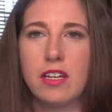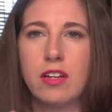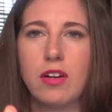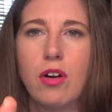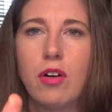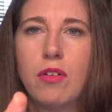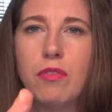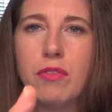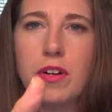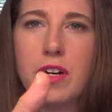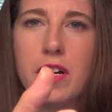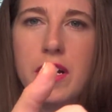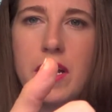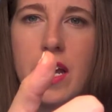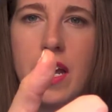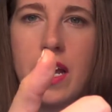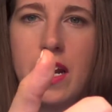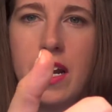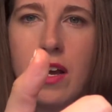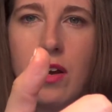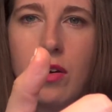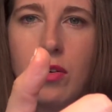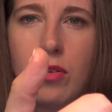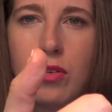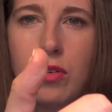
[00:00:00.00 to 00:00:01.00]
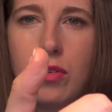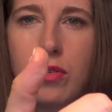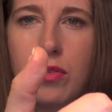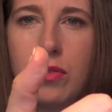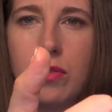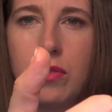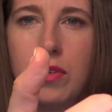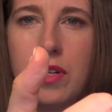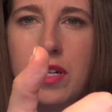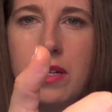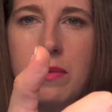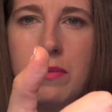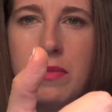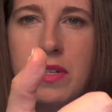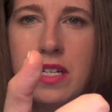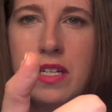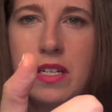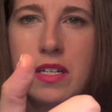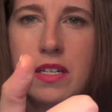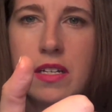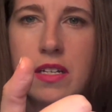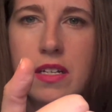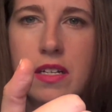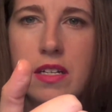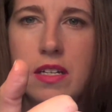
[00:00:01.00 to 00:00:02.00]
get over, again, how
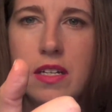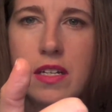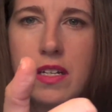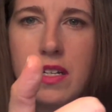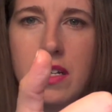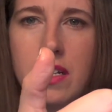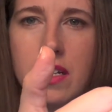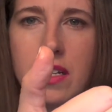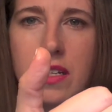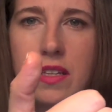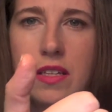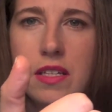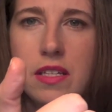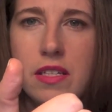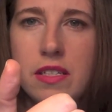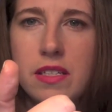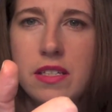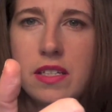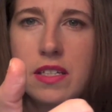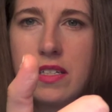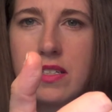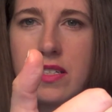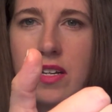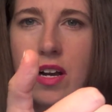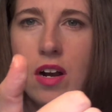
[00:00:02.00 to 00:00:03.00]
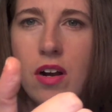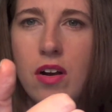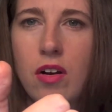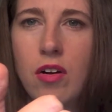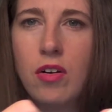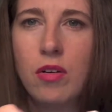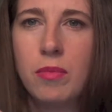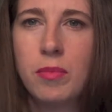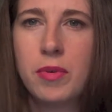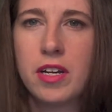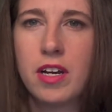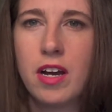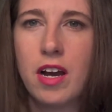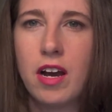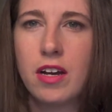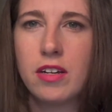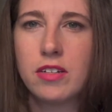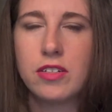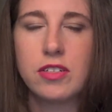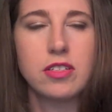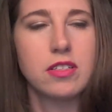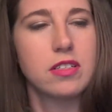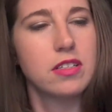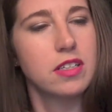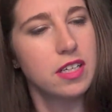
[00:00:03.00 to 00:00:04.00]
creamy these things are. Oh my
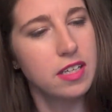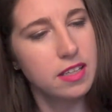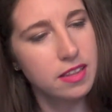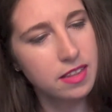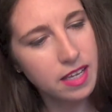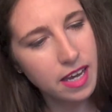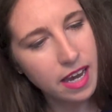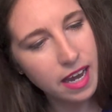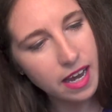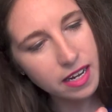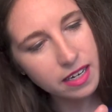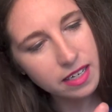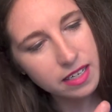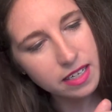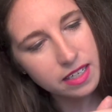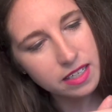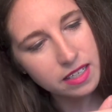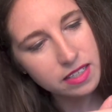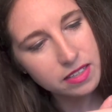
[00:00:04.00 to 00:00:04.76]
gosh, look at that. It